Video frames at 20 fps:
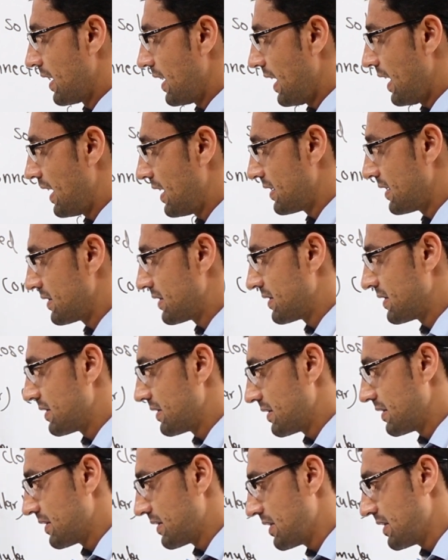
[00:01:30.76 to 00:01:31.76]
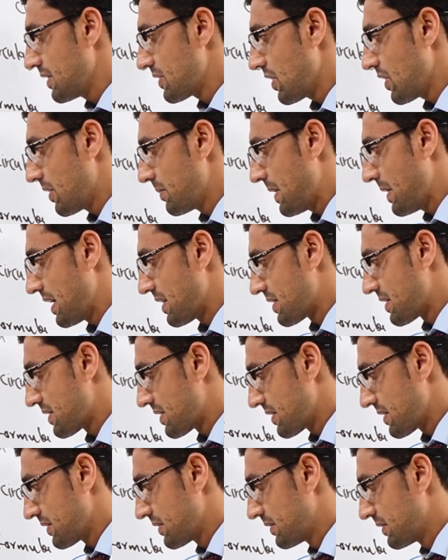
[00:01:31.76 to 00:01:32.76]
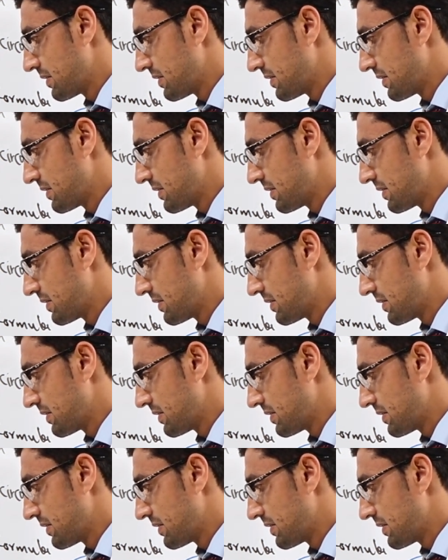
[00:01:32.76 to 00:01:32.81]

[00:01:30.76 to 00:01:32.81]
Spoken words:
And these are bases,